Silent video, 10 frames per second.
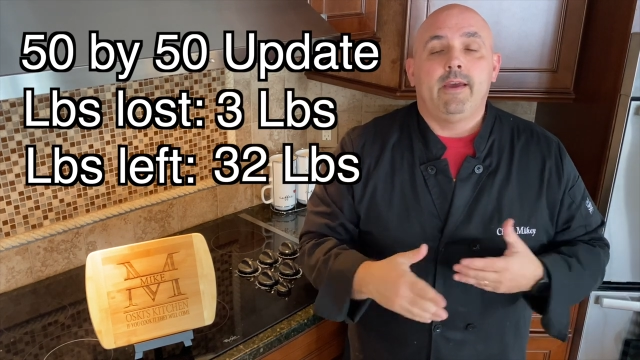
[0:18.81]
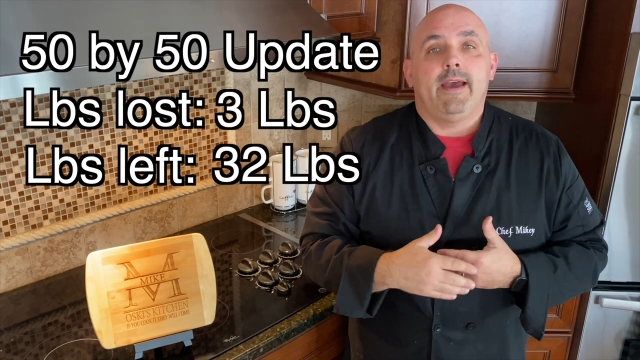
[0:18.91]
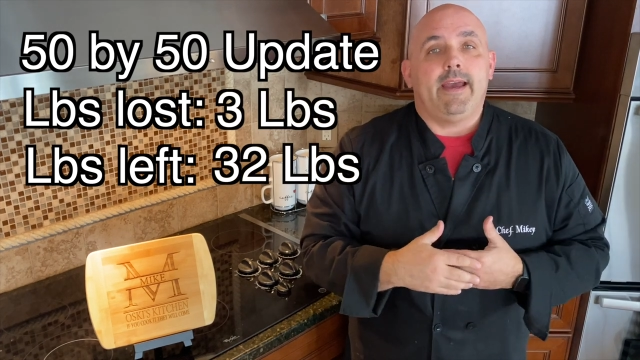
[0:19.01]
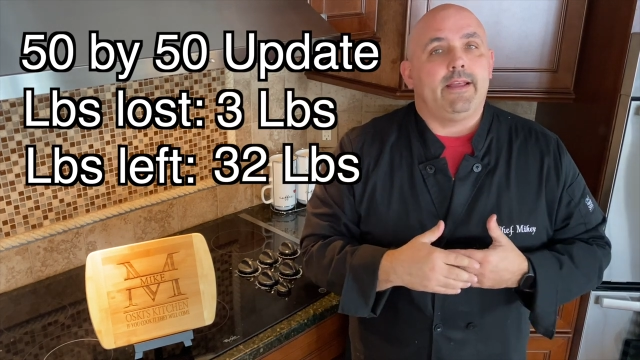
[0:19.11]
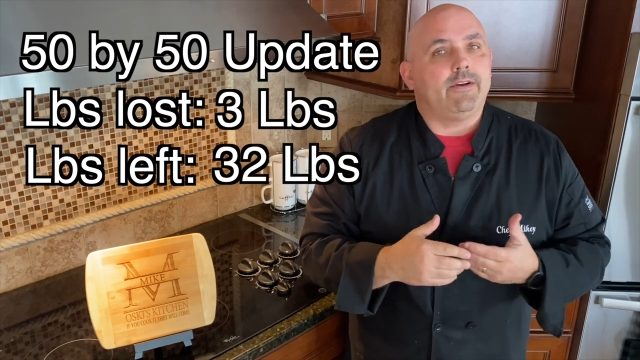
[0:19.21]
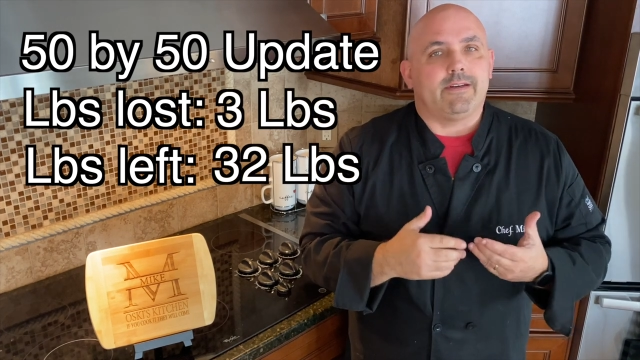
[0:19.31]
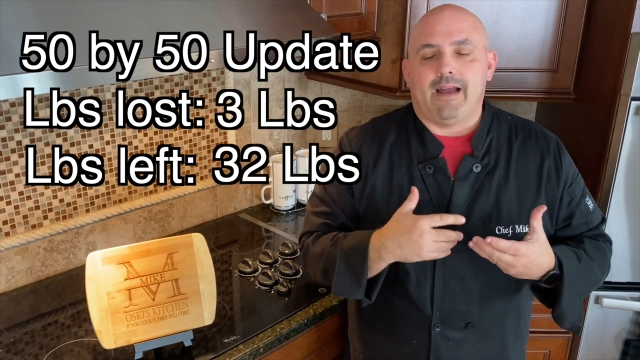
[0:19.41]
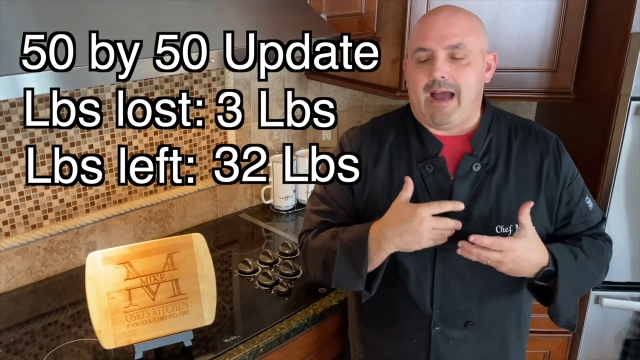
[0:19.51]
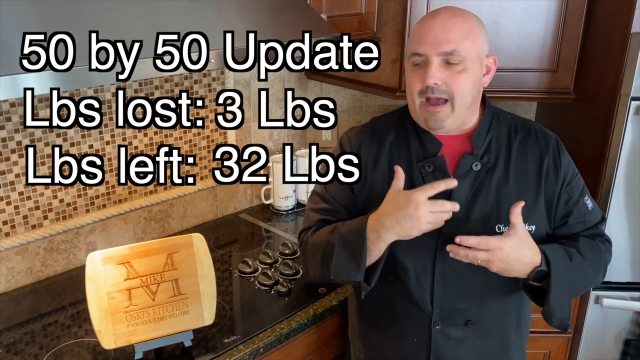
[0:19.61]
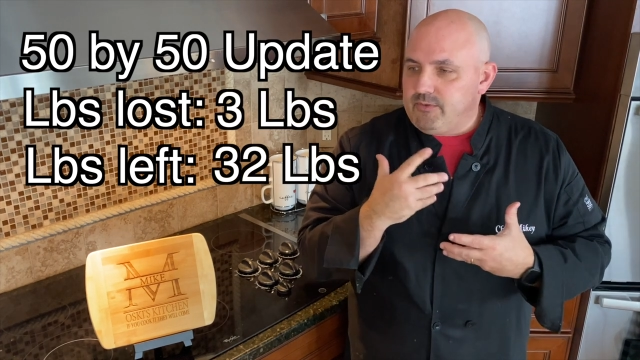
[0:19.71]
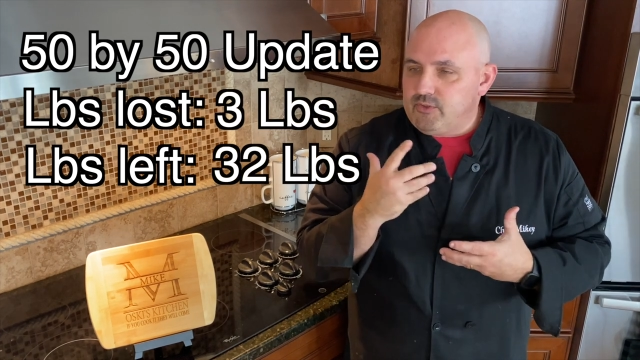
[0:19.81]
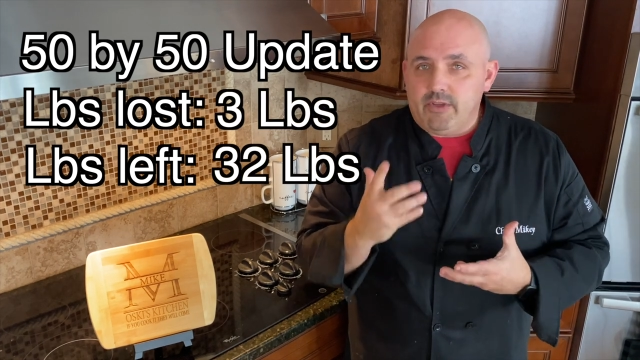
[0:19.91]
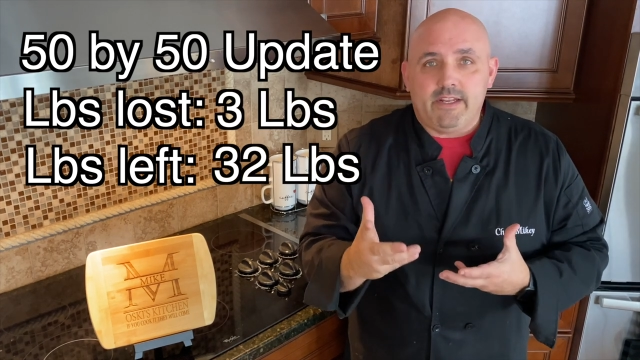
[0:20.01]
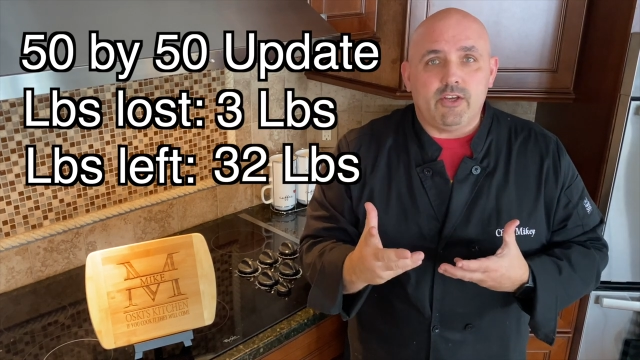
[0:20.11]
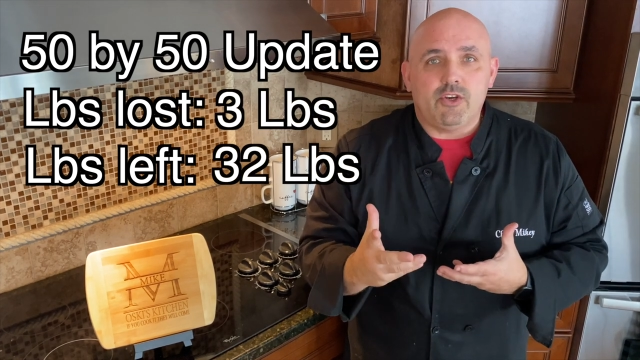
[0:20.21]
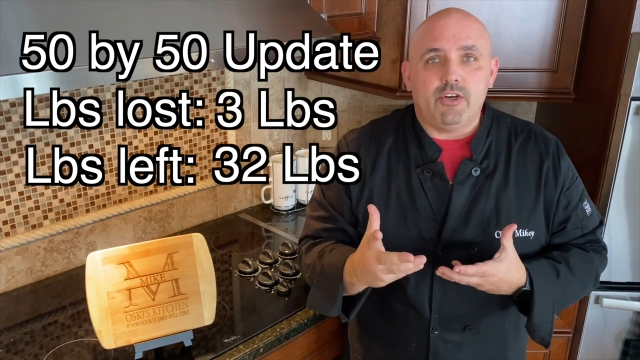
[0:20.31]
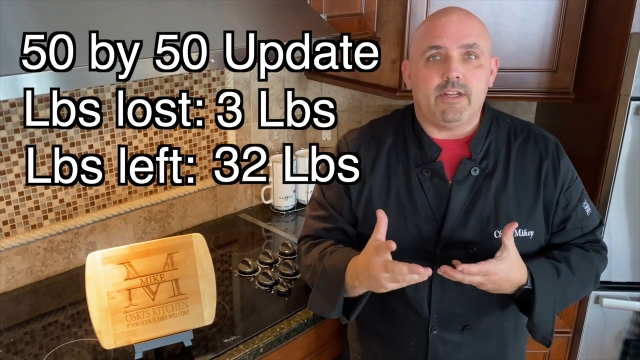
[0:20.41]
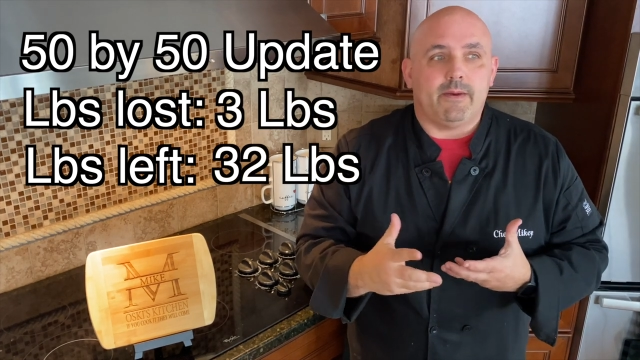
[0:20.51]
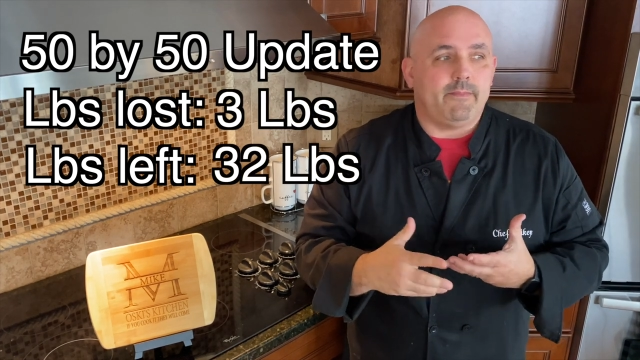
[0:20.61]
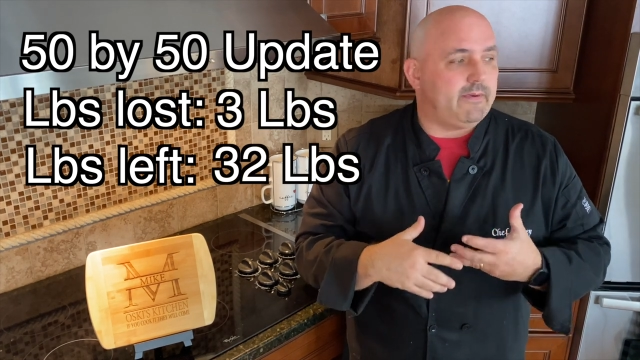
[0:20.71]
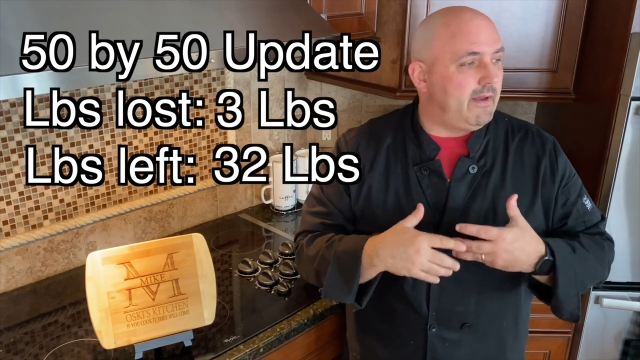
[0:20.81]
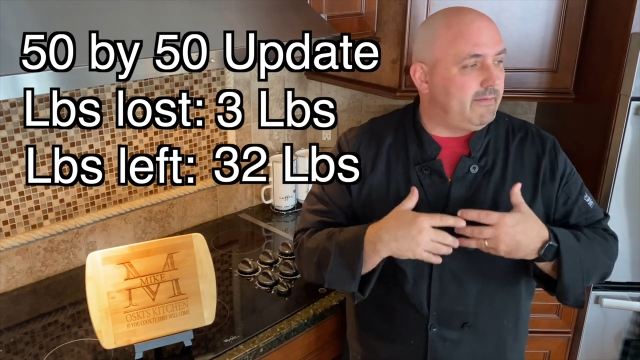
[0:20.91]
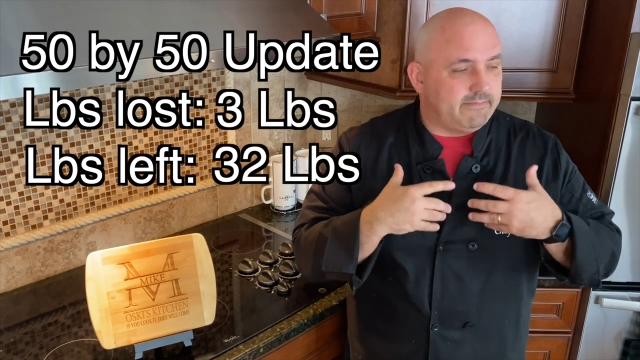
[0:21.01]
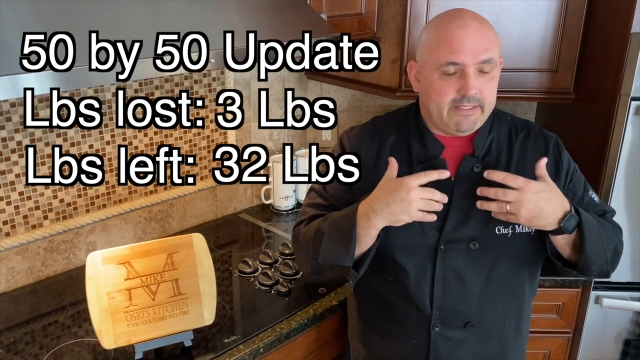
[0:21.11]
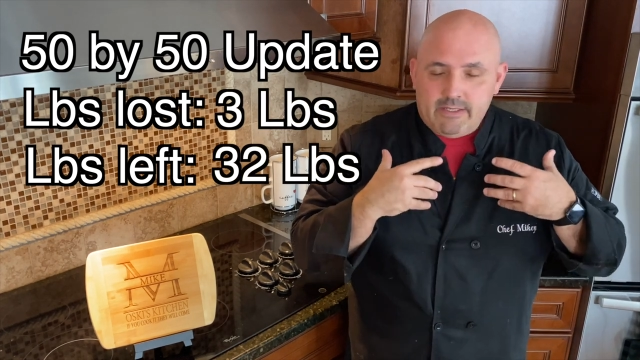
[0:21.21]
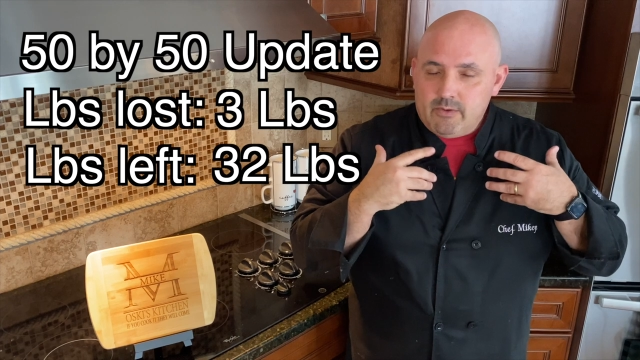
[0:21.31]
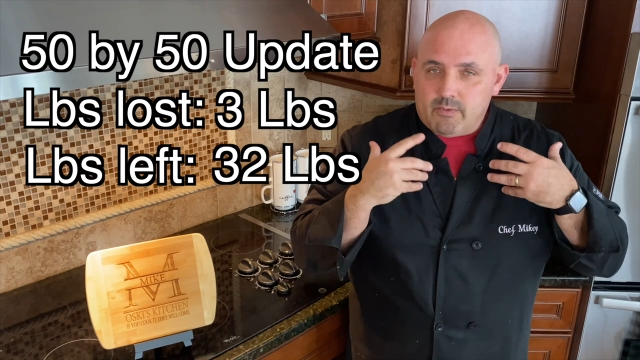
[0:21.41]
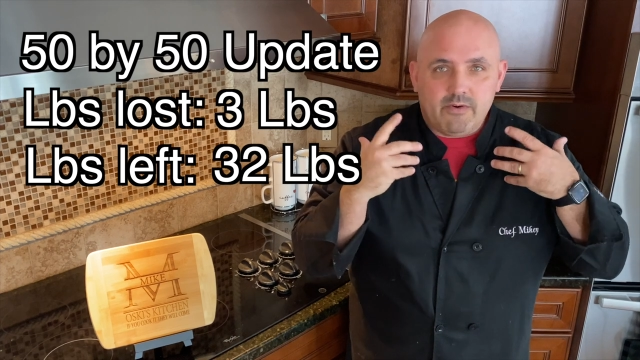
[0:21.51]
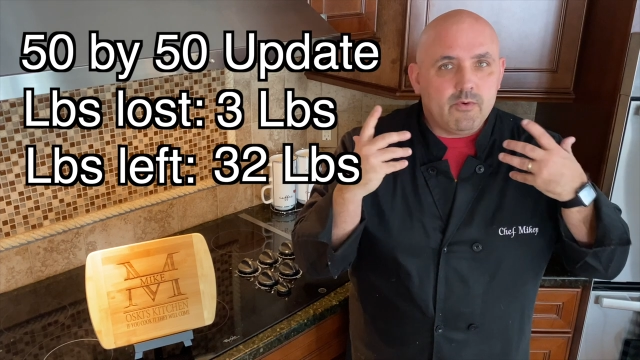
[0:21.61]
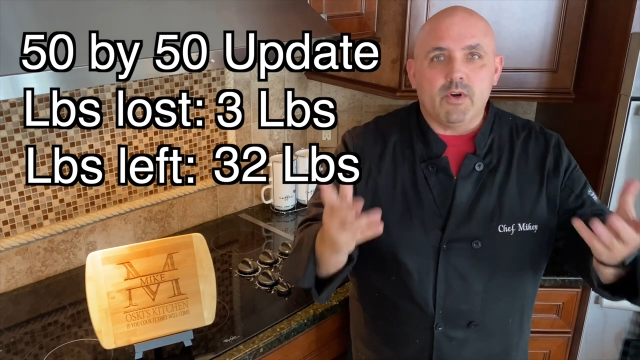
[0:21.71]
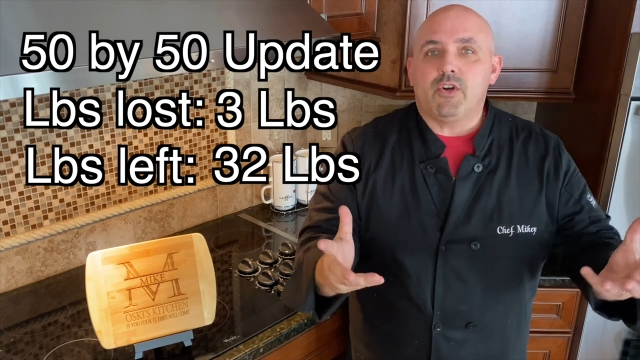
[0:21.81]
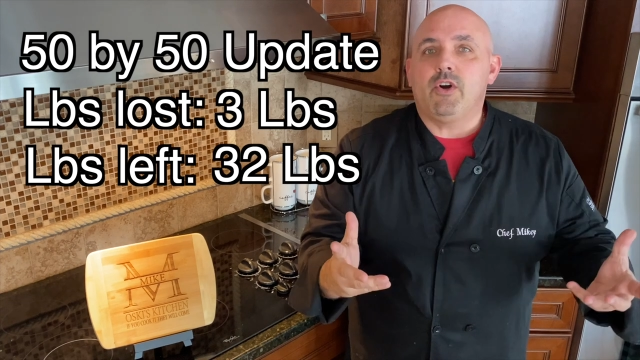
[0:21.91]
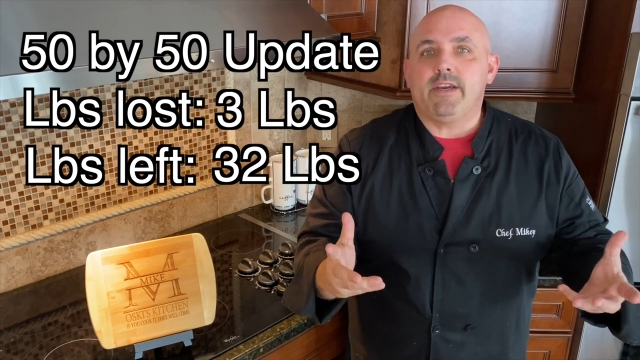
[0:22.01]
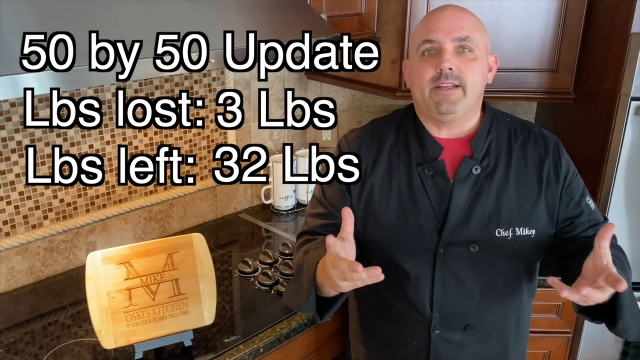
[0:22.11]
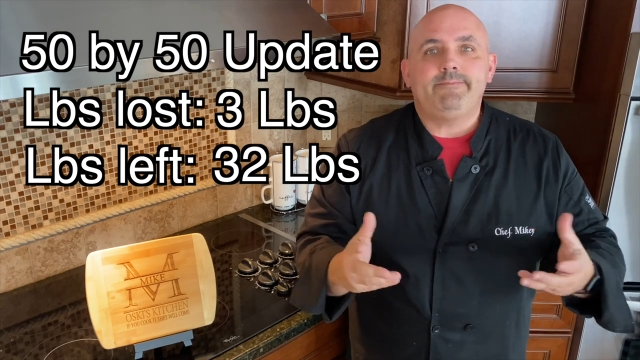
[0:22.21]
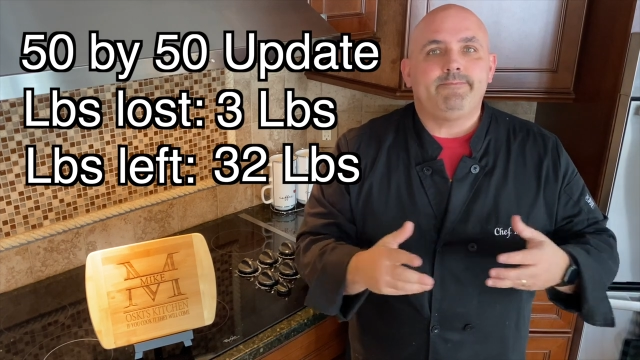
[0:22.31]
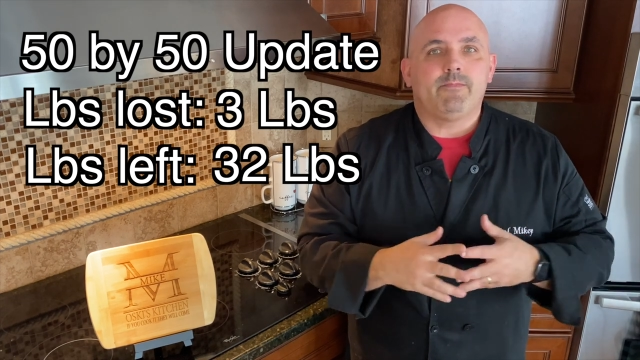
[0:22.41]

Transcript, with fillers: Hey, look, I'm still eating good. I'm, um, whatever we're cooking,